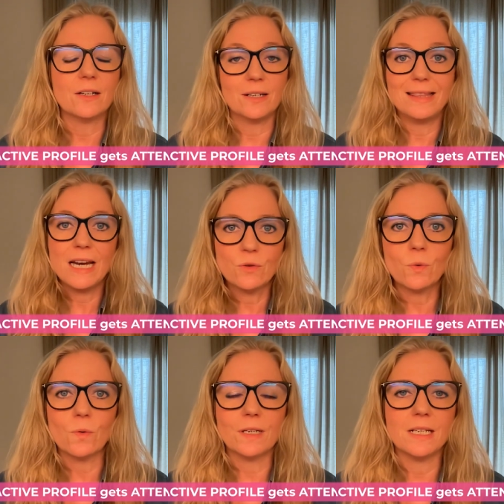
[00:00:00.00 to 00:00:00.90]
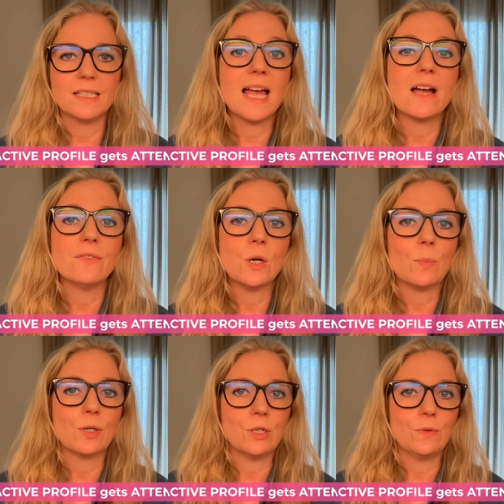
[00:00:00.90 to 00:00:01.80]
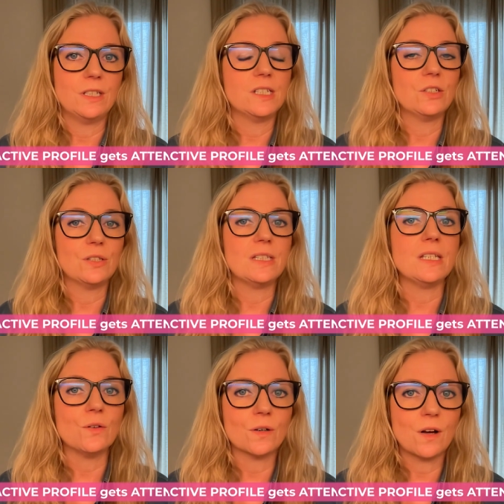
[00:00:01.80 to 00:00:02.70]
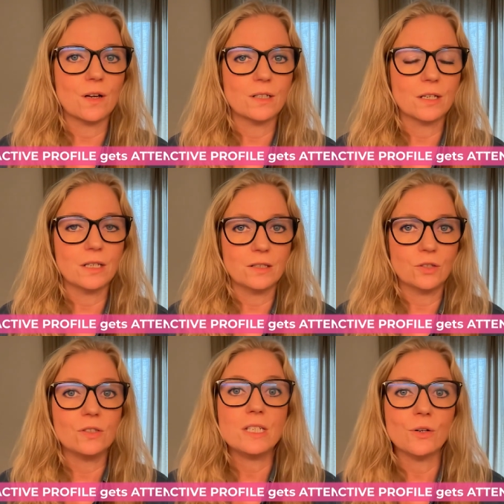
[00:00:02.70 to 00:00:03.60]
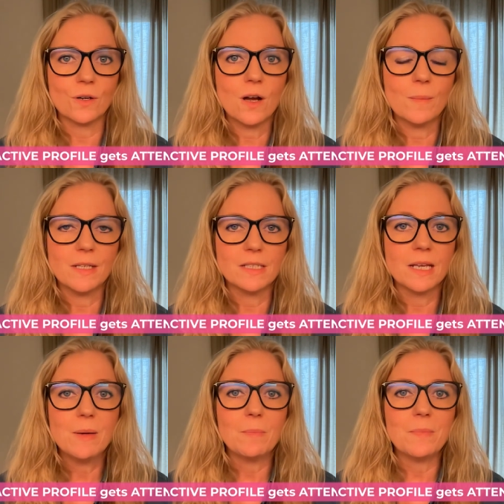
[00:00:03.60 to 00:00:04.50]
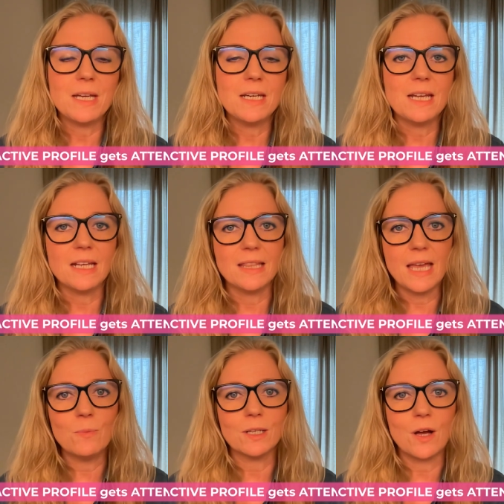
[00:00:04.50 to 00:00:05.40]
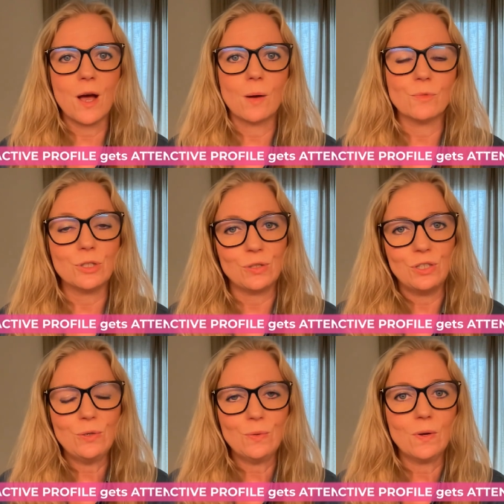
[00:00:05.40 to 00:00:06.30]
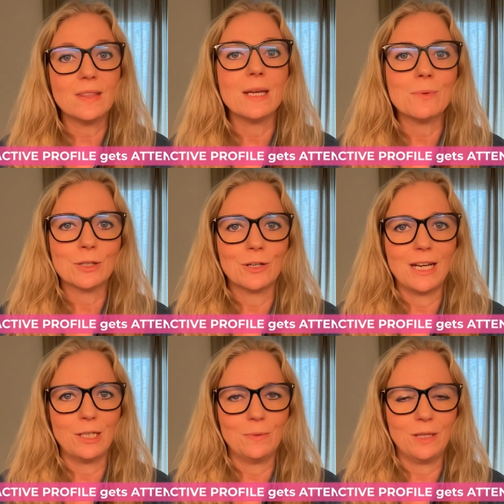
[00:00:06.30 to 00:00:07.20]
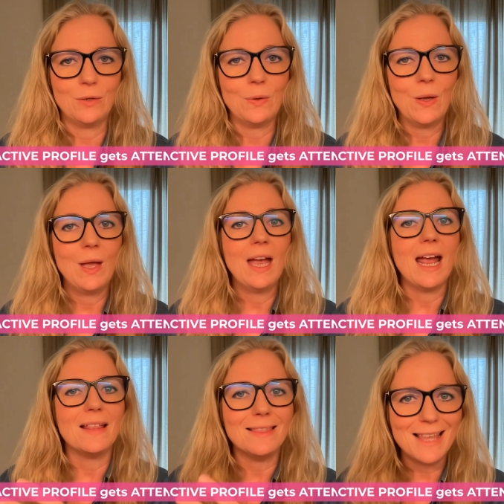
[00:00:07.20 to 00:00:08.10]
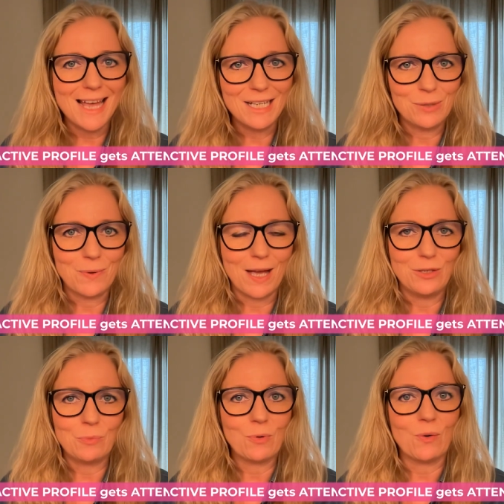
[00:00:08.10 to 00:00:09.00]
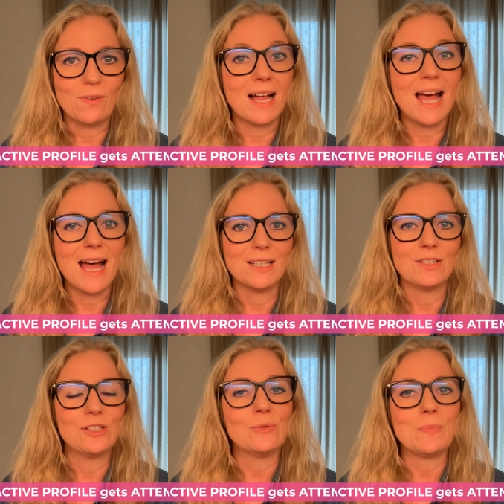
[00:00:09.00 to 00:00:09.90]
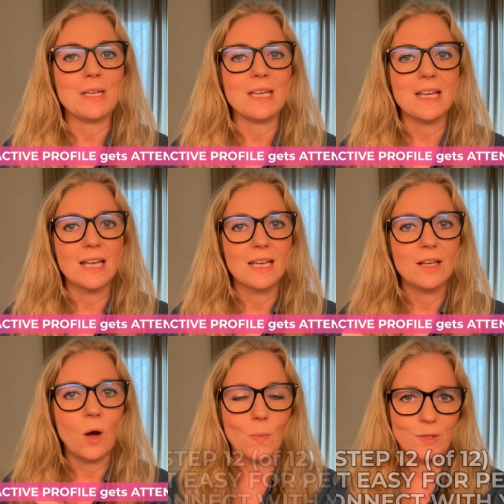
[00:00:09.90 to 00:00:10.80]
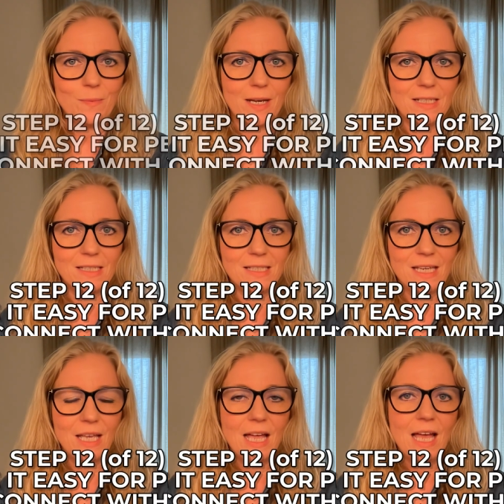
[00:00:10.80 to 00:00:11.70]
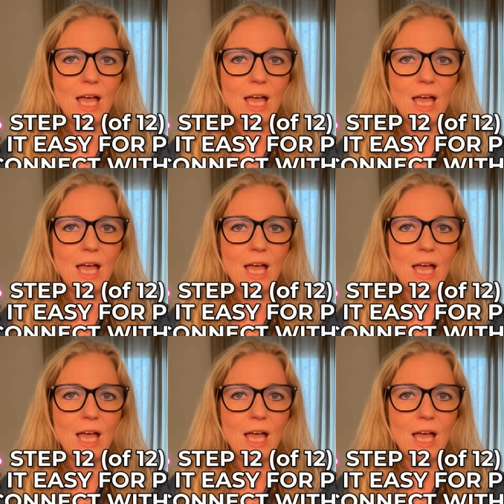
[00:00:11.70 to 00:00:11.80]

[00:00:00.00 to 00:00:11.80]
their audience have the opportunity to see your comments, meaning they will come to you and they will connect with you. And that is why your profile has to be optimized.